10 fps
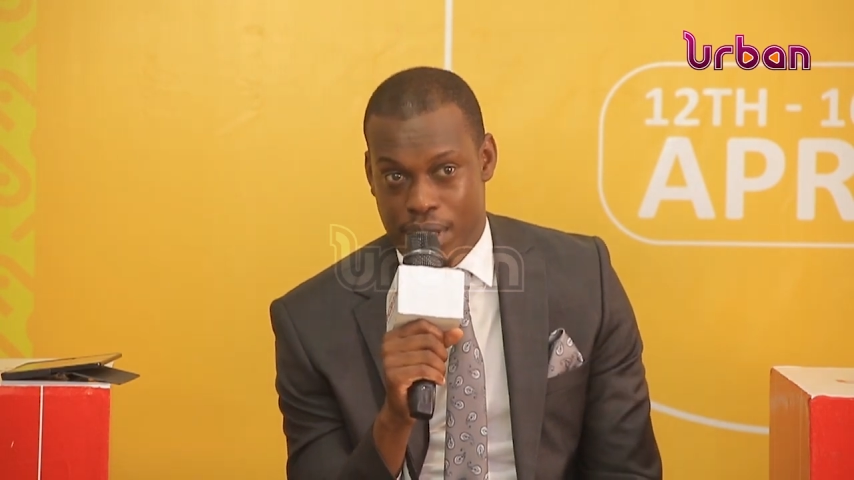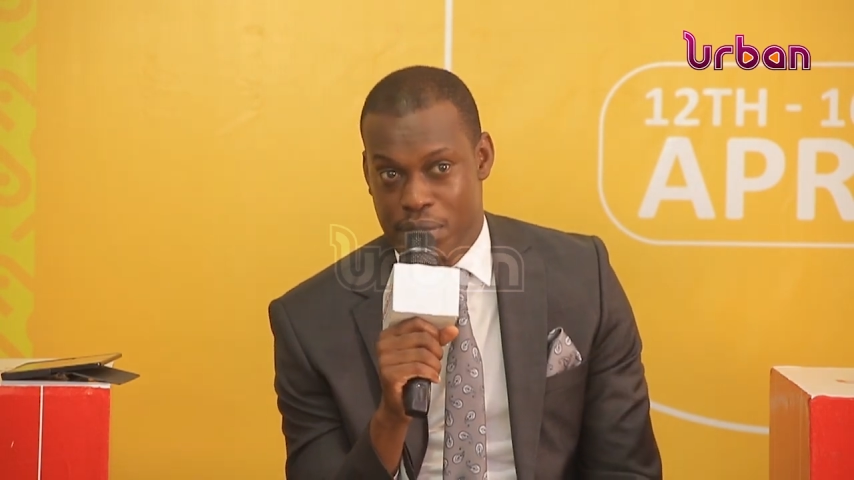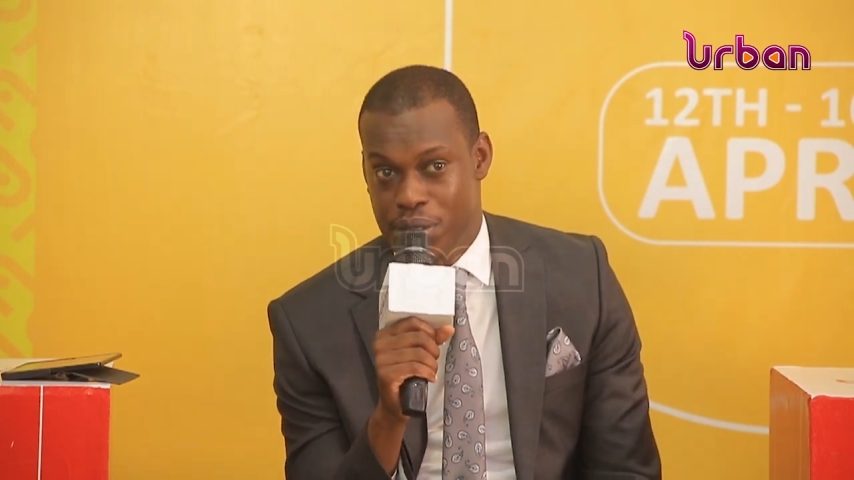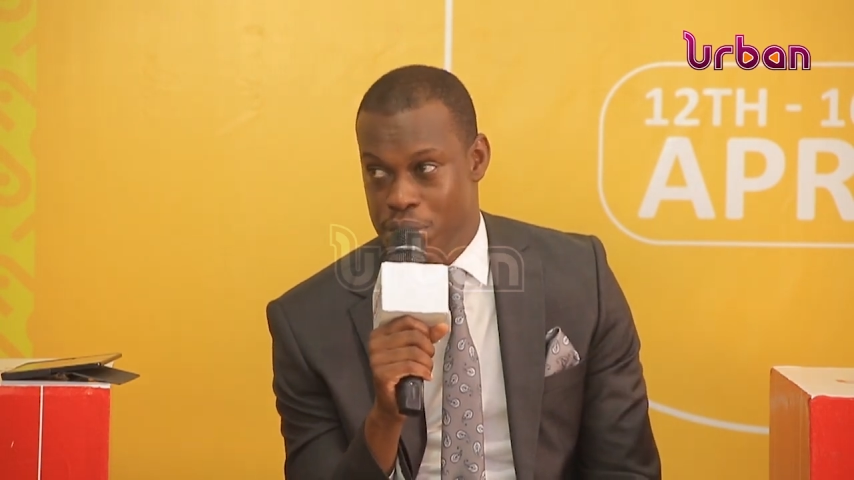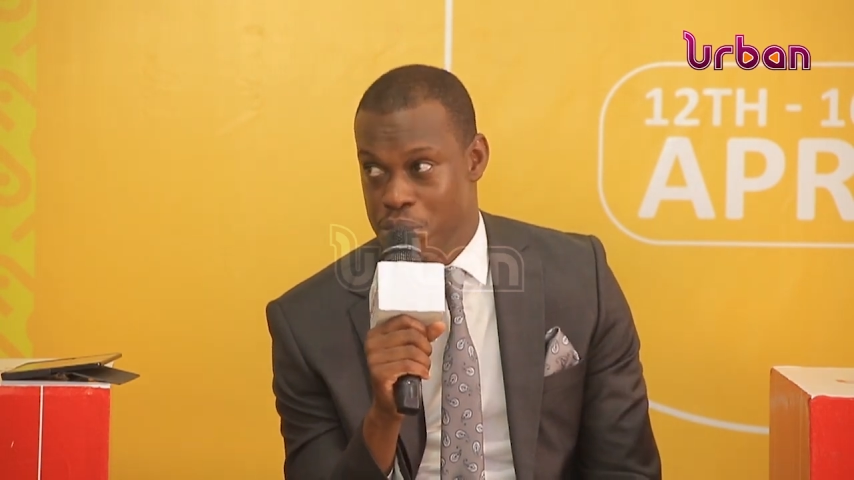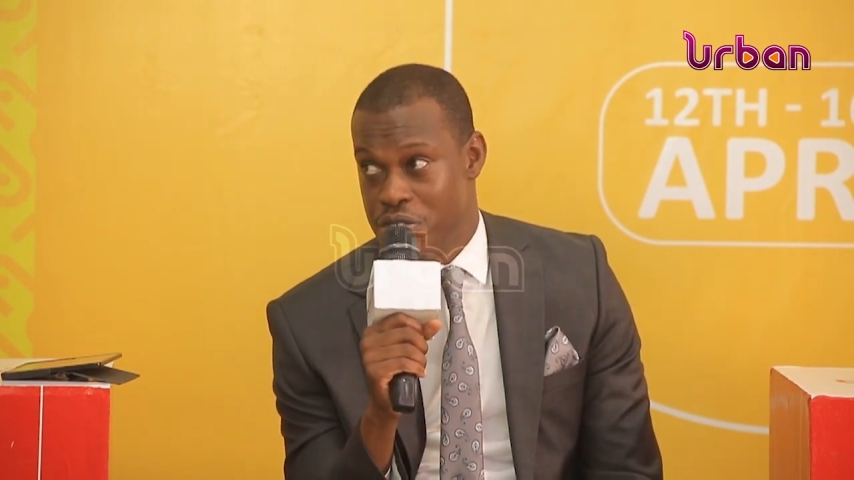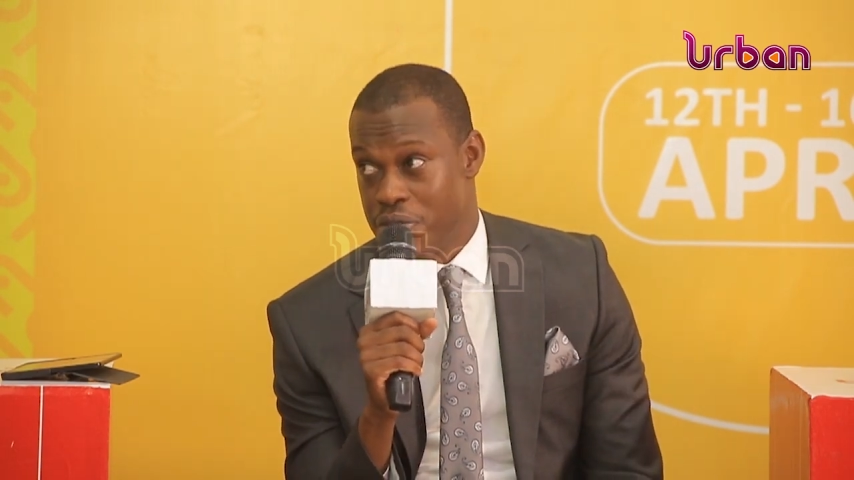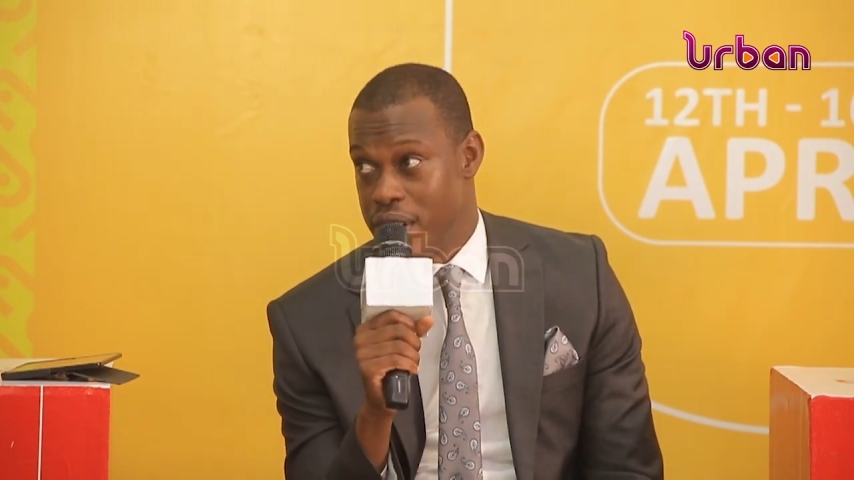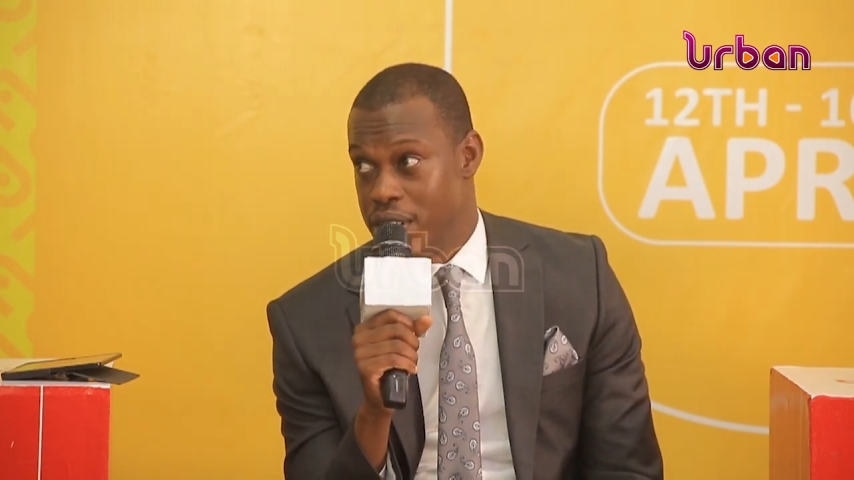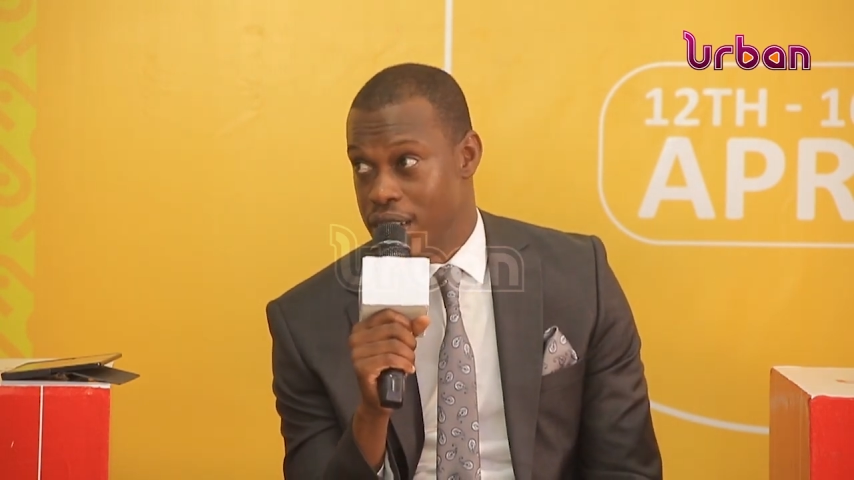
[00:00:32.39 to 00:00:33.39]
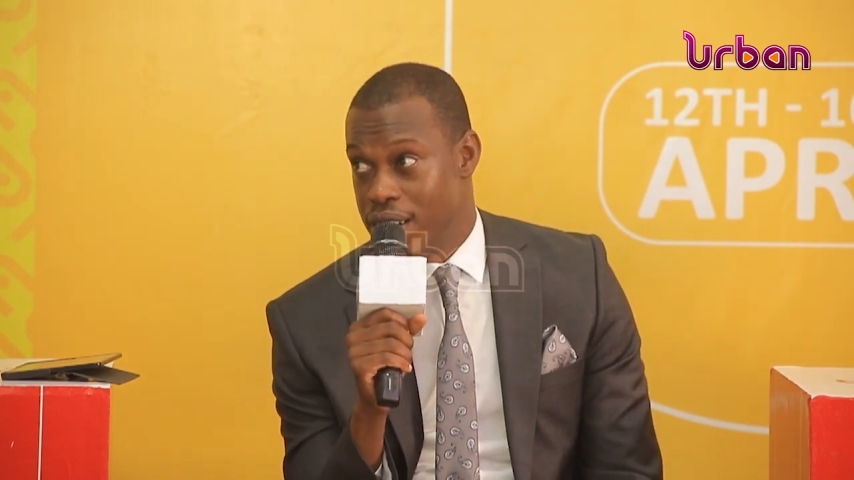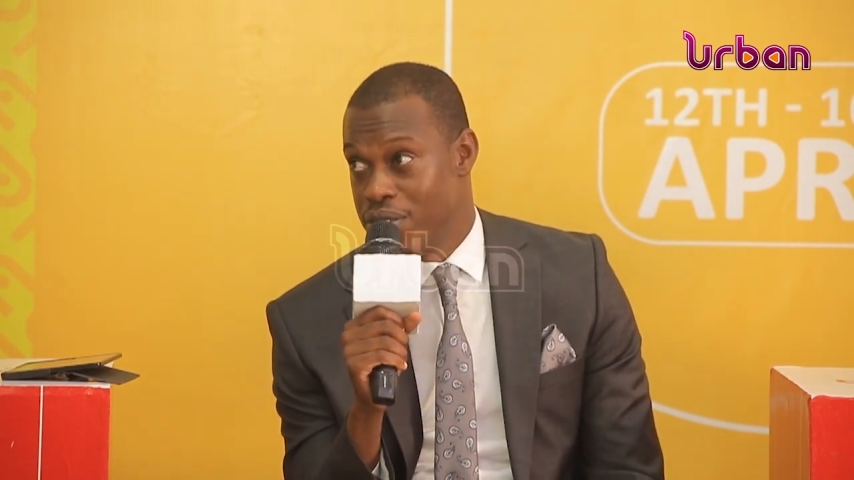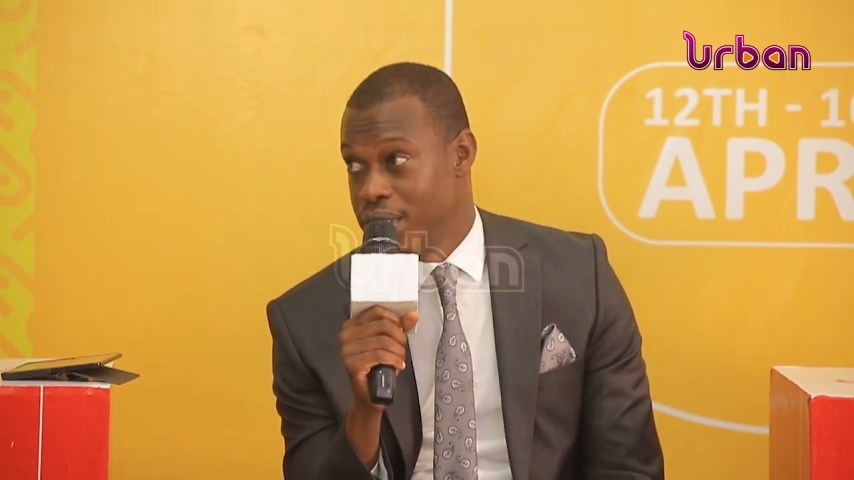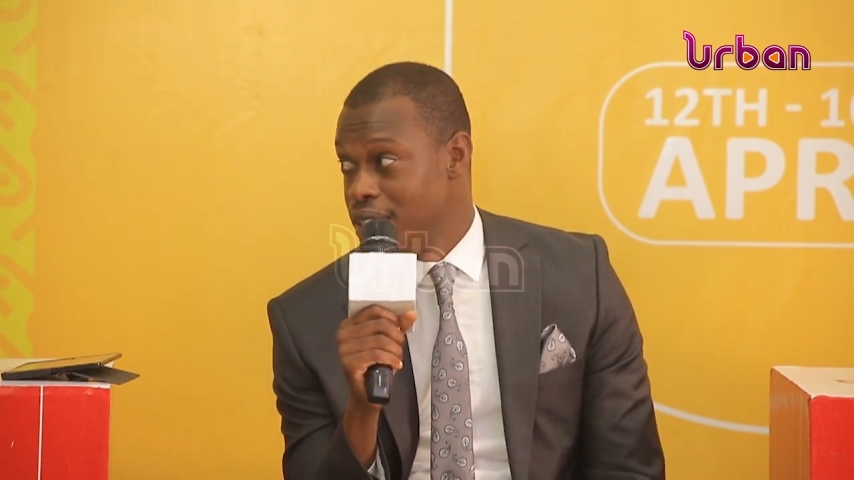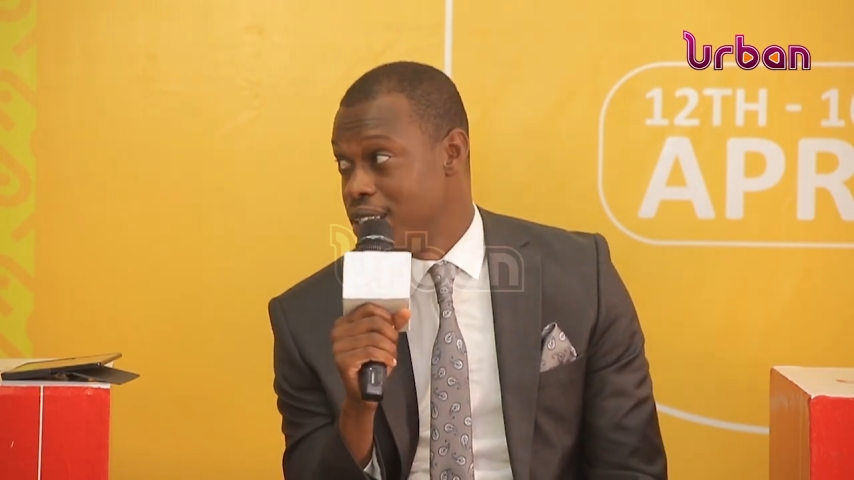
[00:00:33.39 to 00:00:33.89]
I mean, it will be fun.
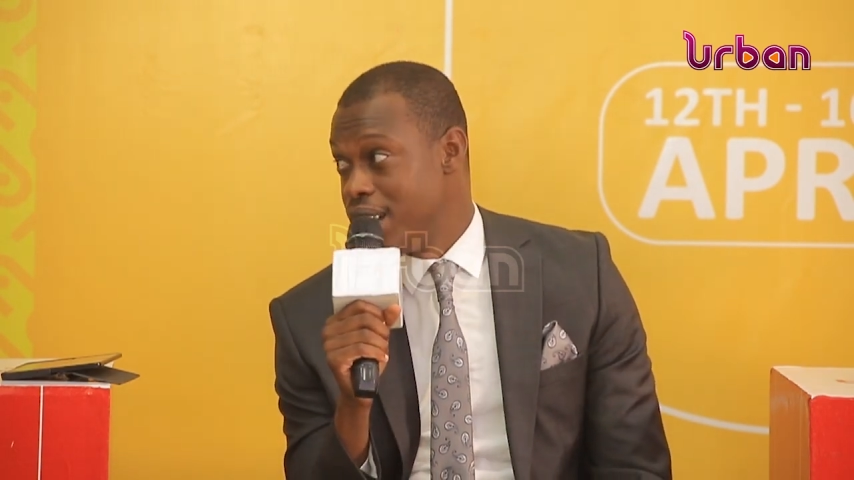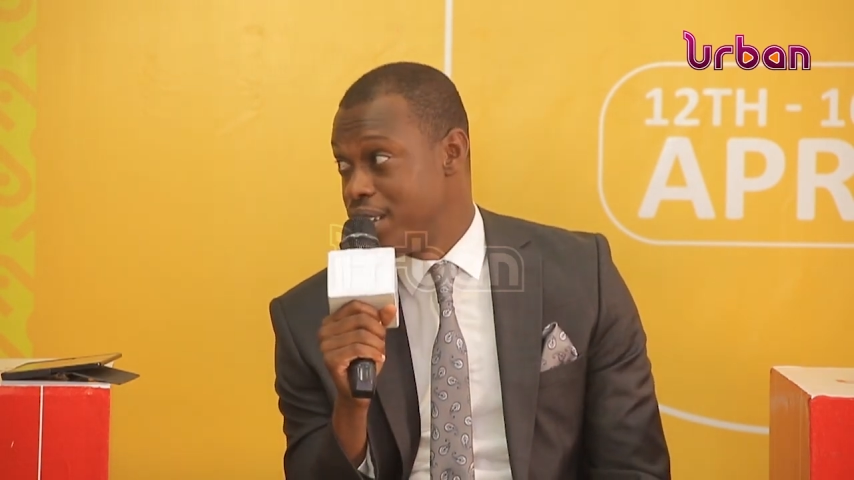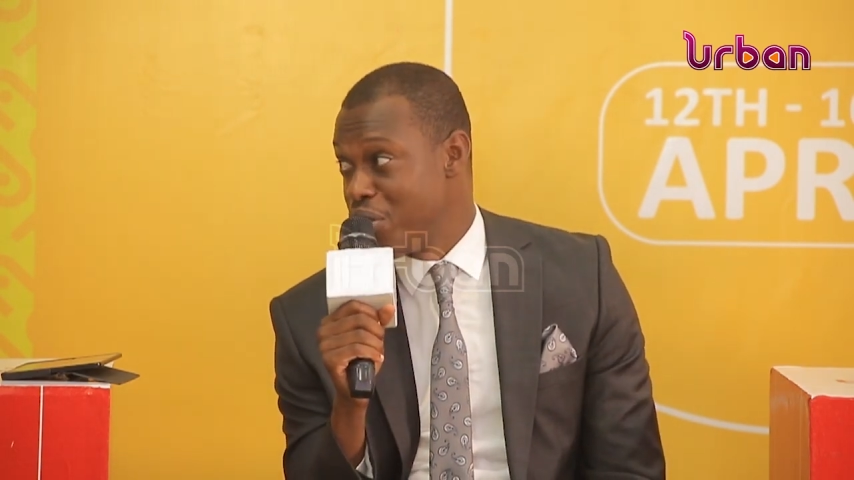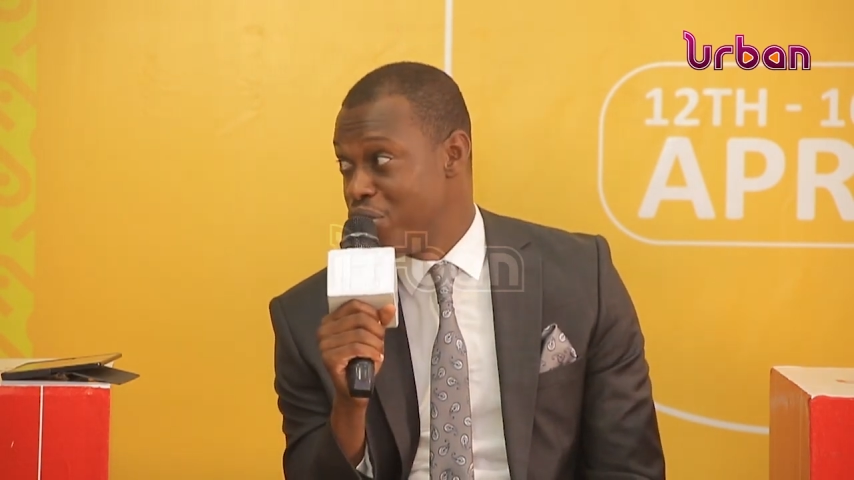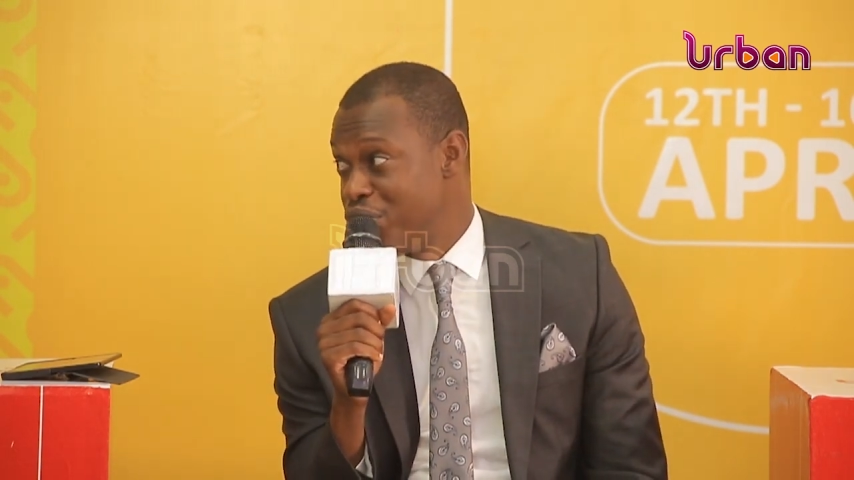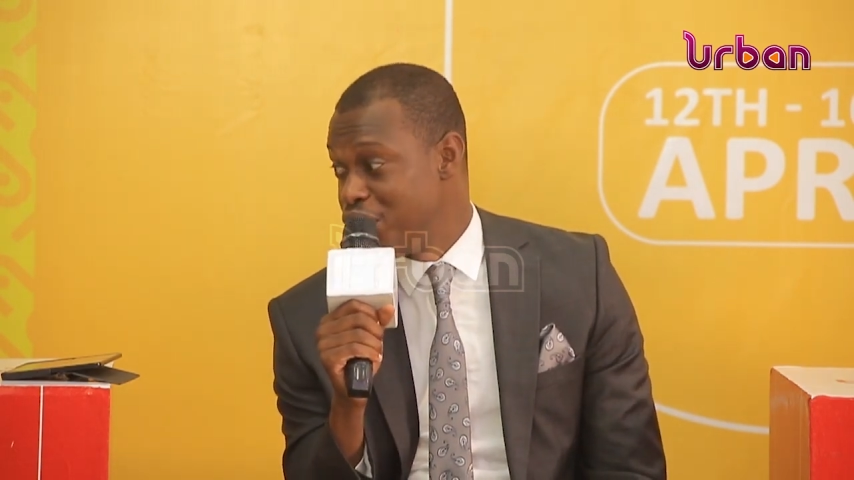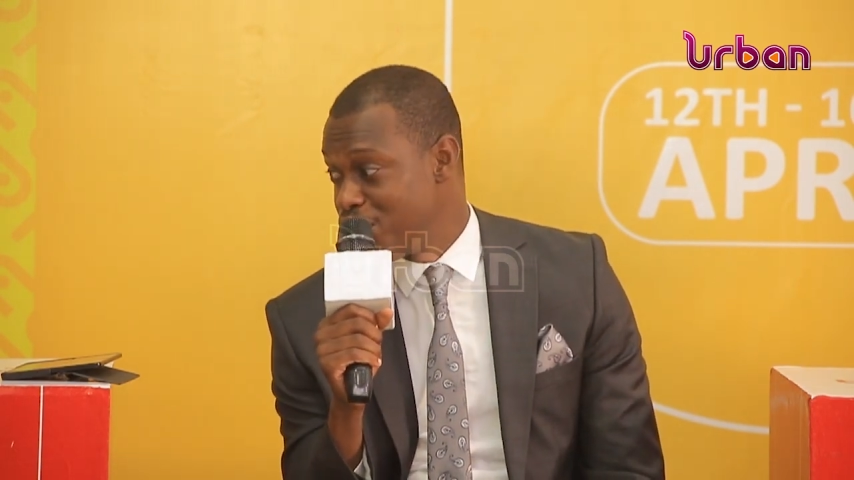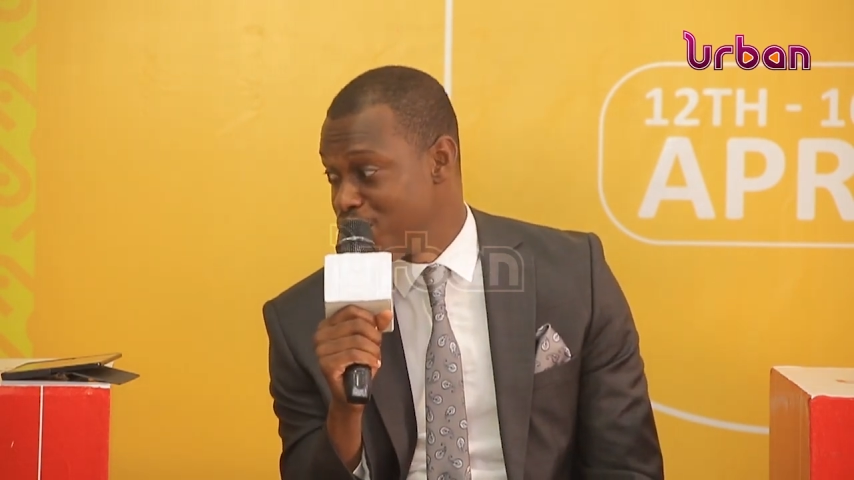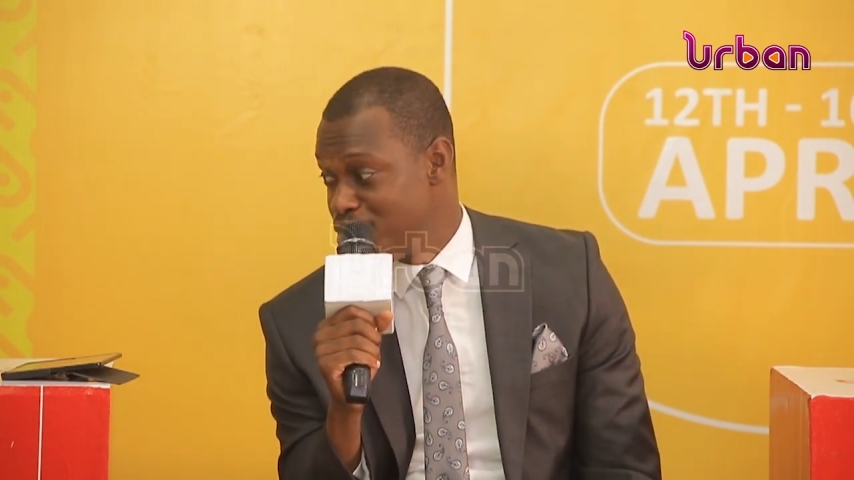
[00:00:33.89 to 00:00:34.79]
None, nothing official.